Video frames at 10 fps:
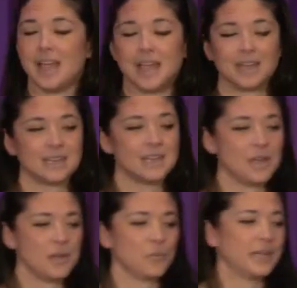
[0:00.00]

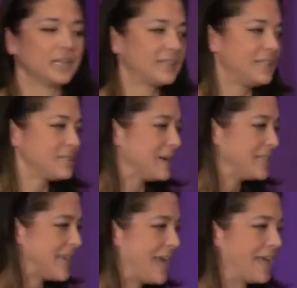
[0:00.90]
And we let these
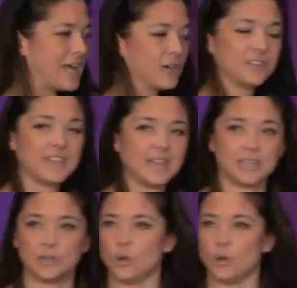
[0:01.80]
mice hang out, and they get